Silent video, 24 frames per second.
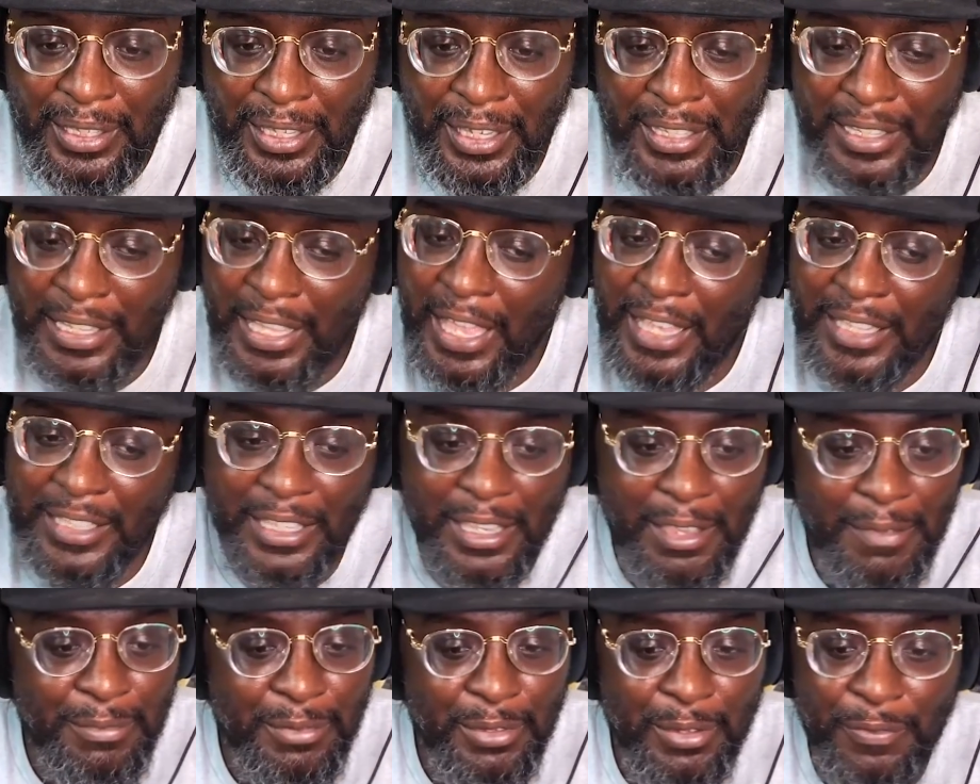and not
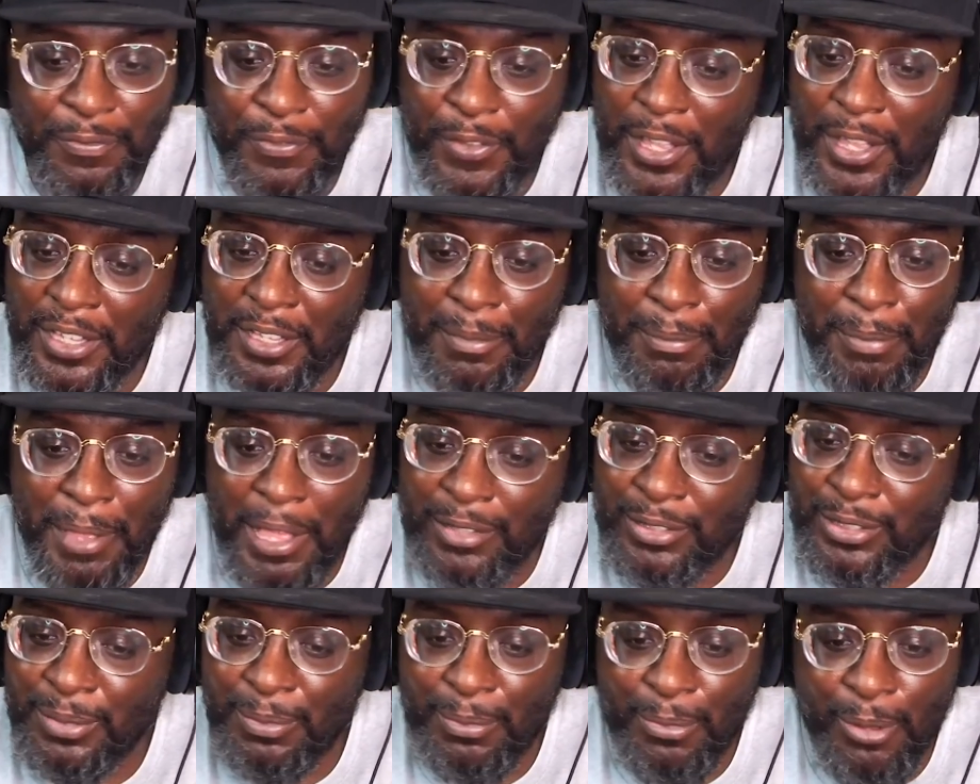giving a fuck
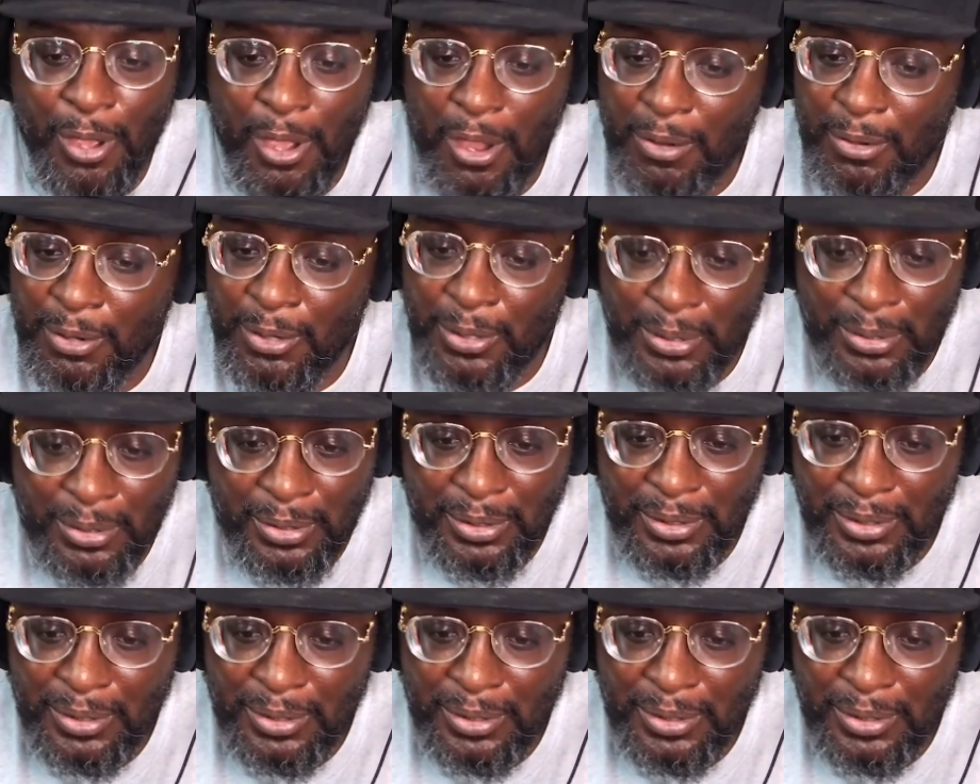about tomorrow,